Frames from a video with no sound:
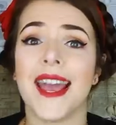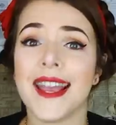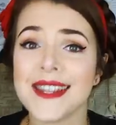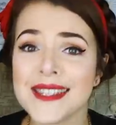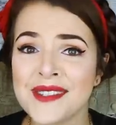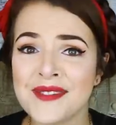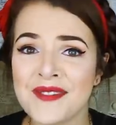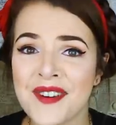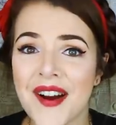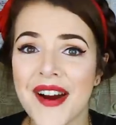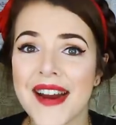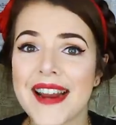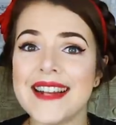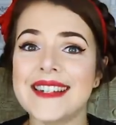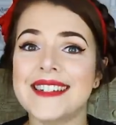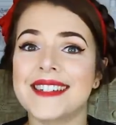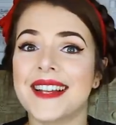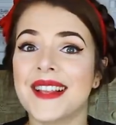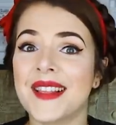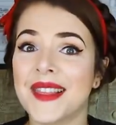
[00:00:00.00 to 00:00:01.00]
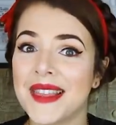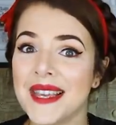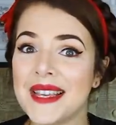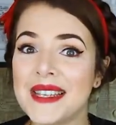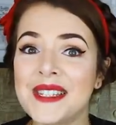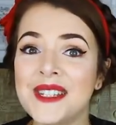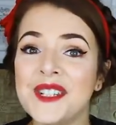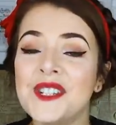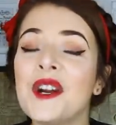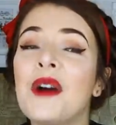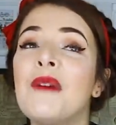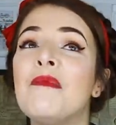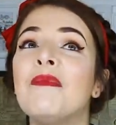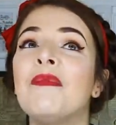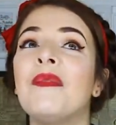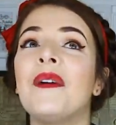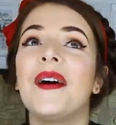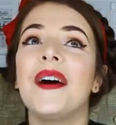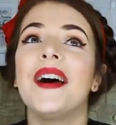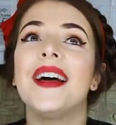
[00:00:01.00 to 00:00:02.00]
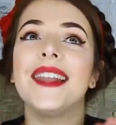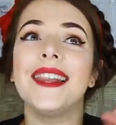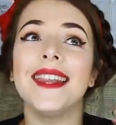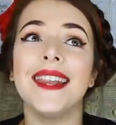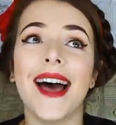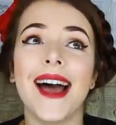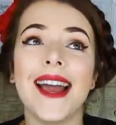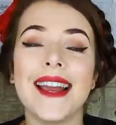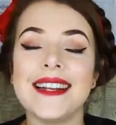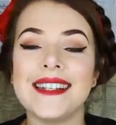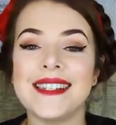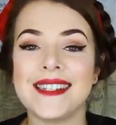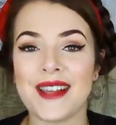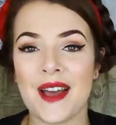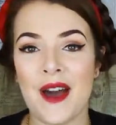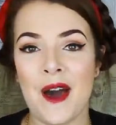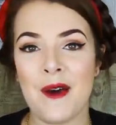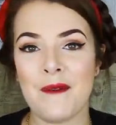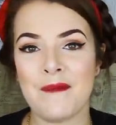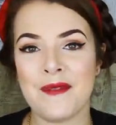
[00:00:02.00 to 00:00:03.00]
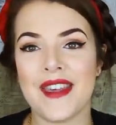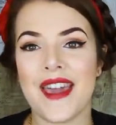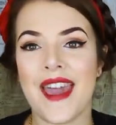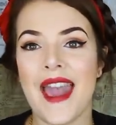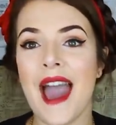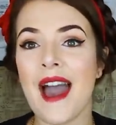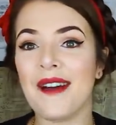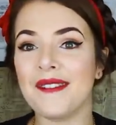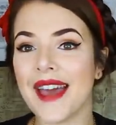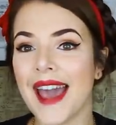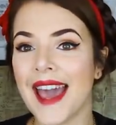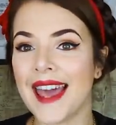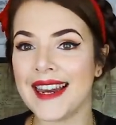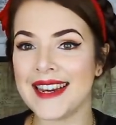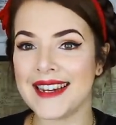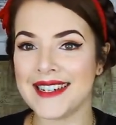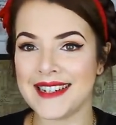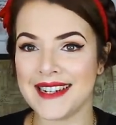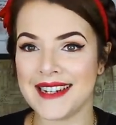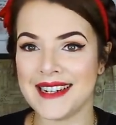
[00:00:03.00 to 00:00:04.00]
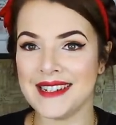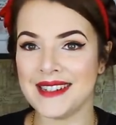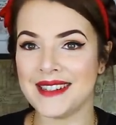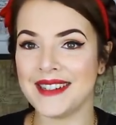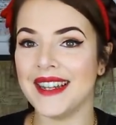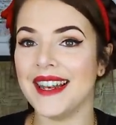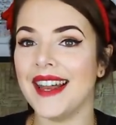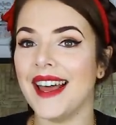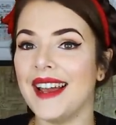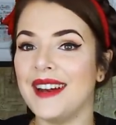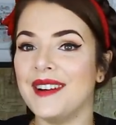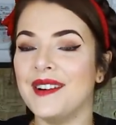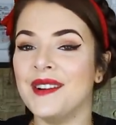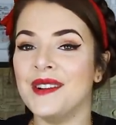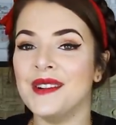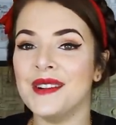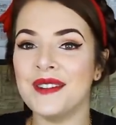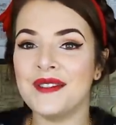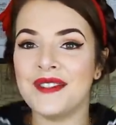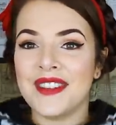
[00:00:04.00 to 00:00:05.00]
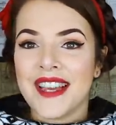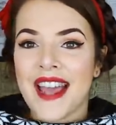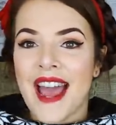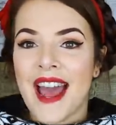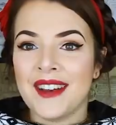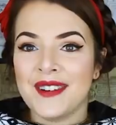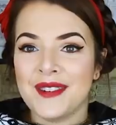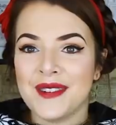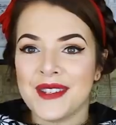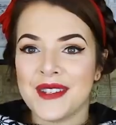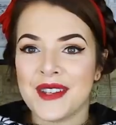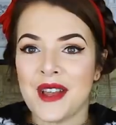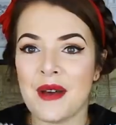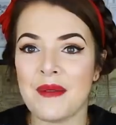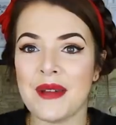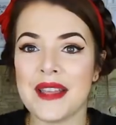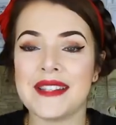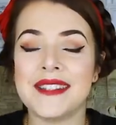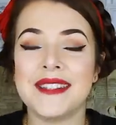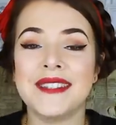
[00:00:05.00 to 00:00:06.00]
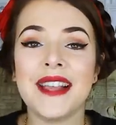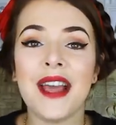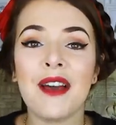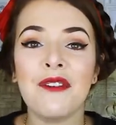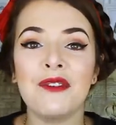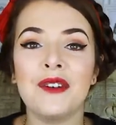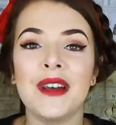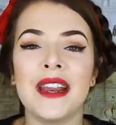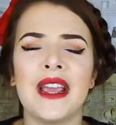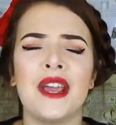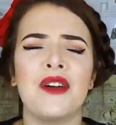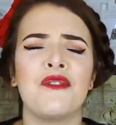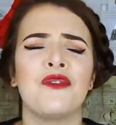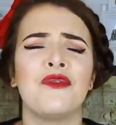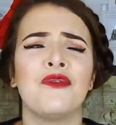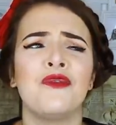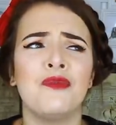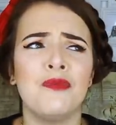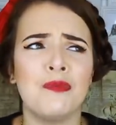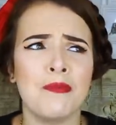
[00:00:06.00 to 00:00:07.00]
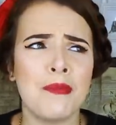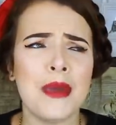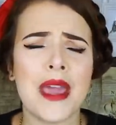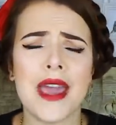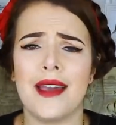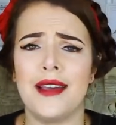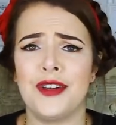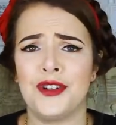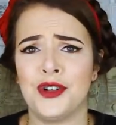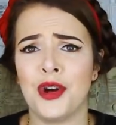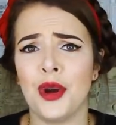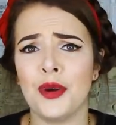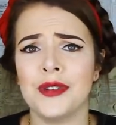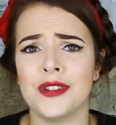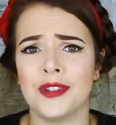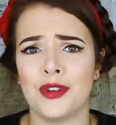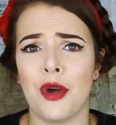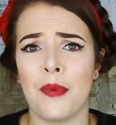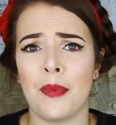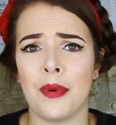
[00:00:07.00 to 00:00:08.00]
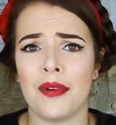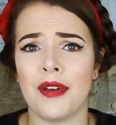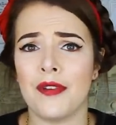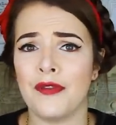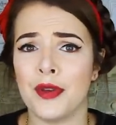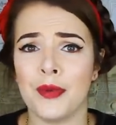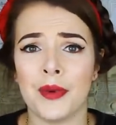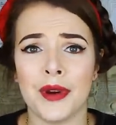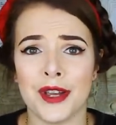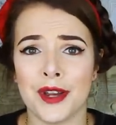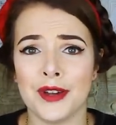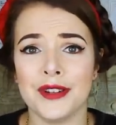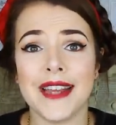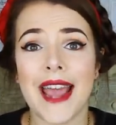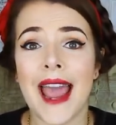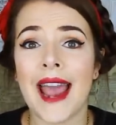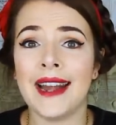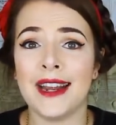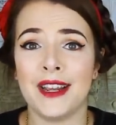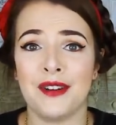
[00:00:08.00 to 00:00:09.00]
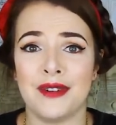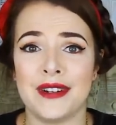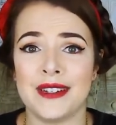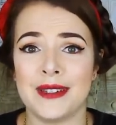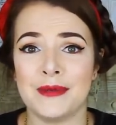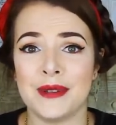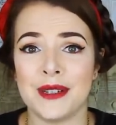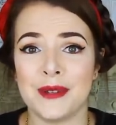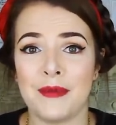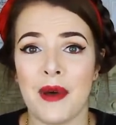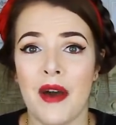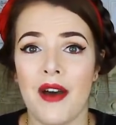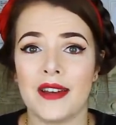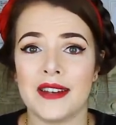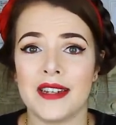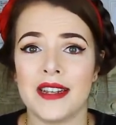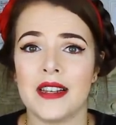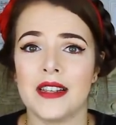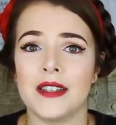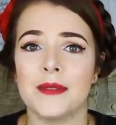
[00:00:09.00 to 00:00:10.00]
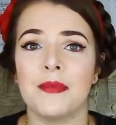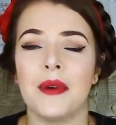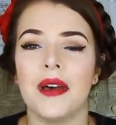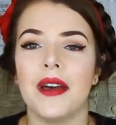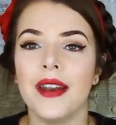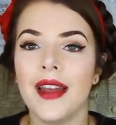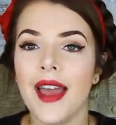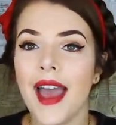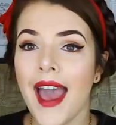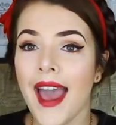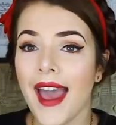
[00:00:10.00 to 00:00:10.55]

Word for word: That's right, this jumper lights up. They have LEDs to light all of the candles up. It's definitely a big showstopper if you want to go to any Christmas parties, but